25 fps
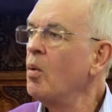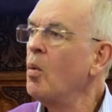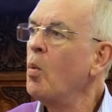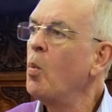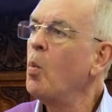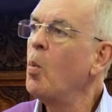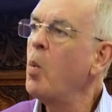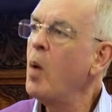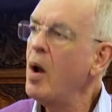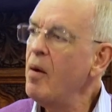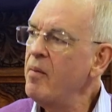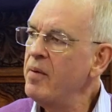
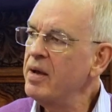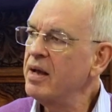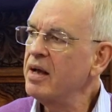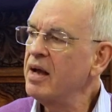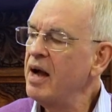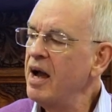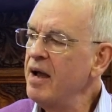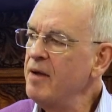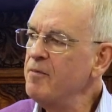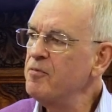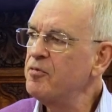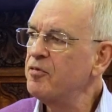Where it
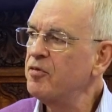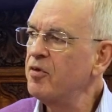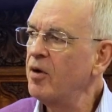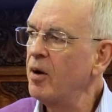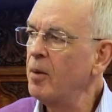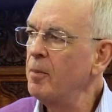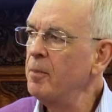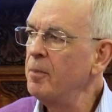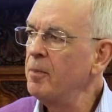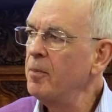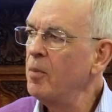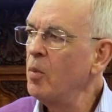came
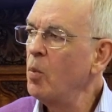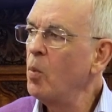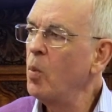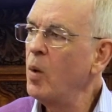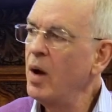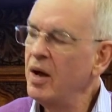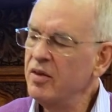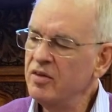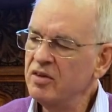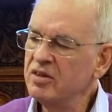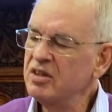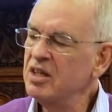from,
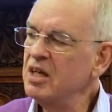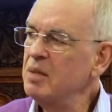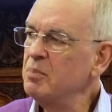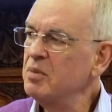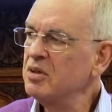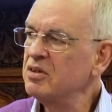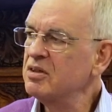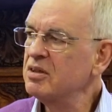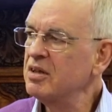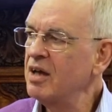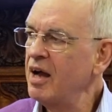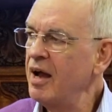where the
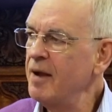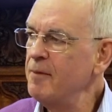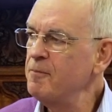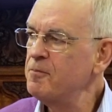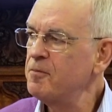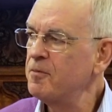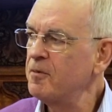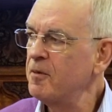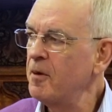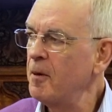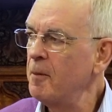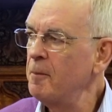demons came
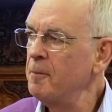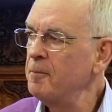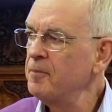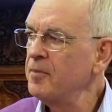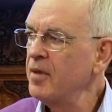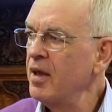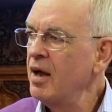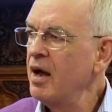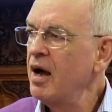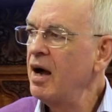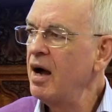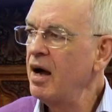from,
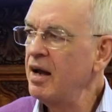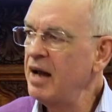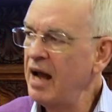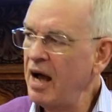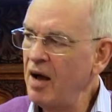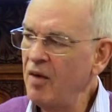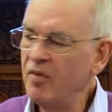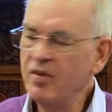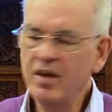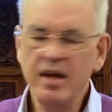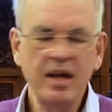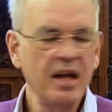and
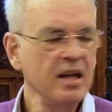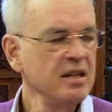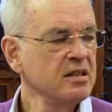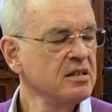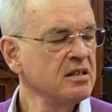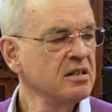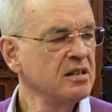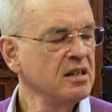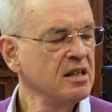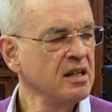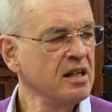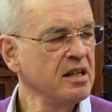how they
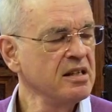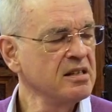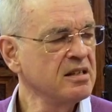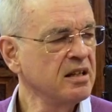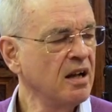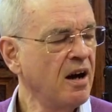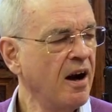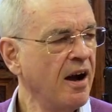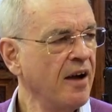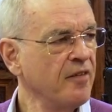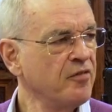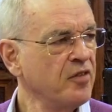entered in his
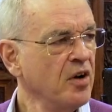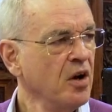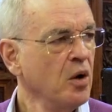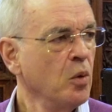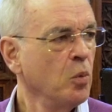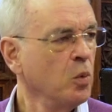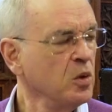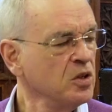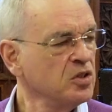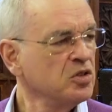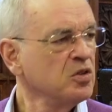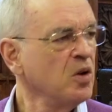life
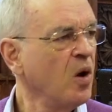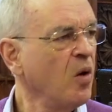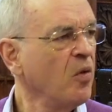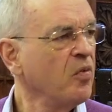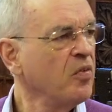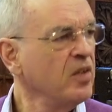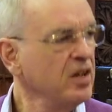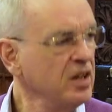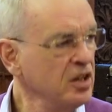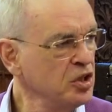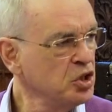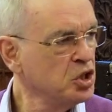was not
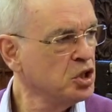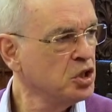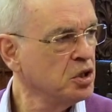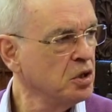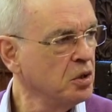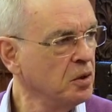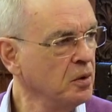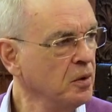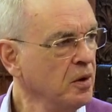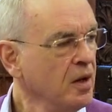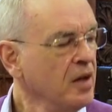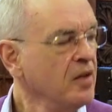the
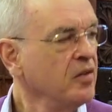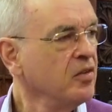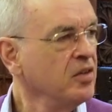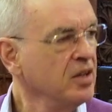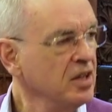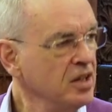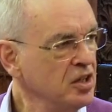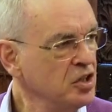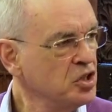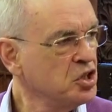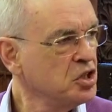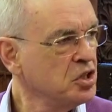issue.
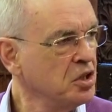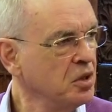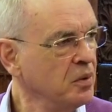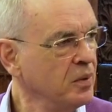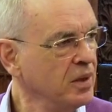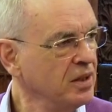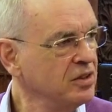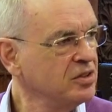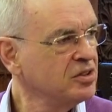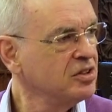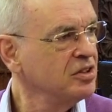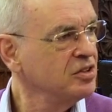The issue
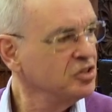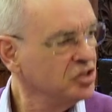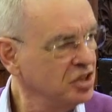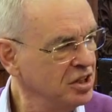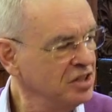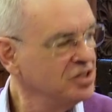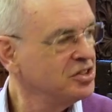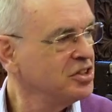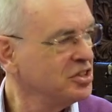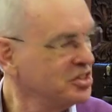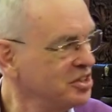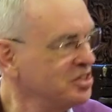is that
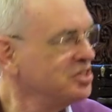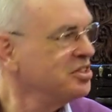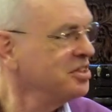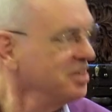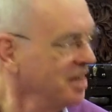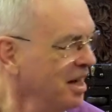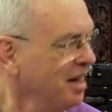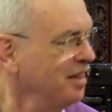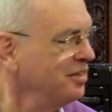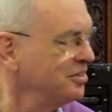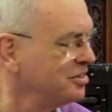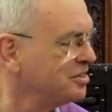Jesus is the
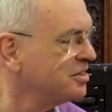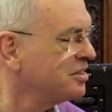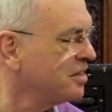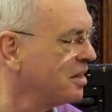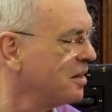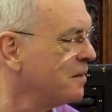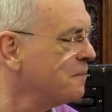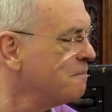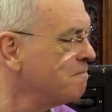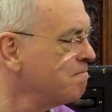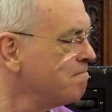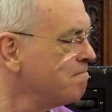answer.